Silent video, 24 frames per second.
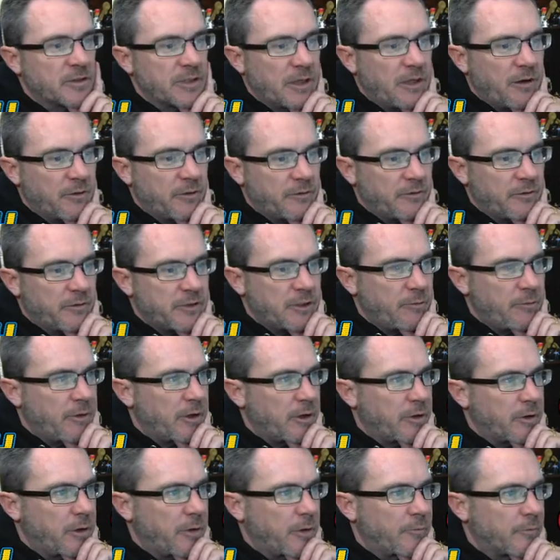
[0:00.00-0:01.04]
characters, you want
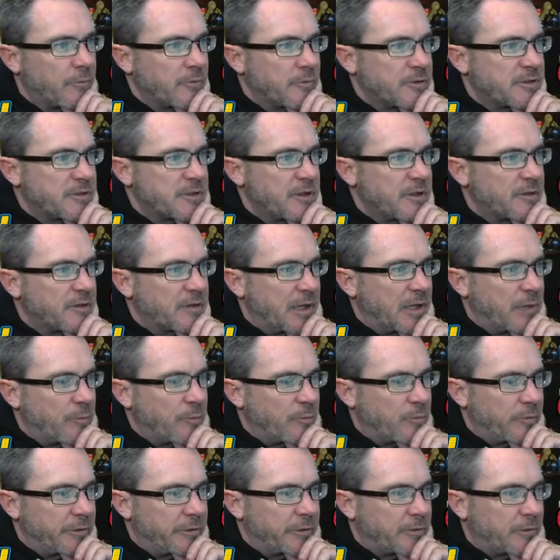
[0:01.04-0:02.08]
to go for Sith
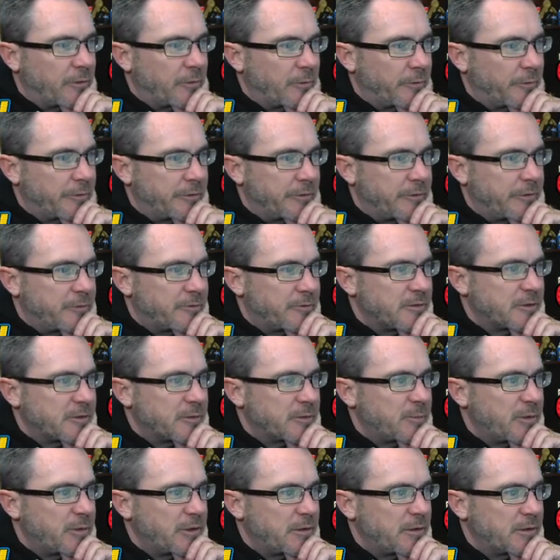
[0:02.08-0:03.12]
Emperor Eternal in Nooch's
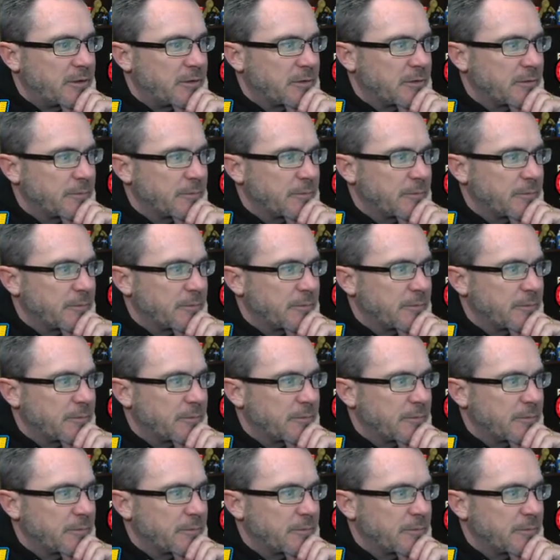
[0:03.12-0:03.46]
opinion.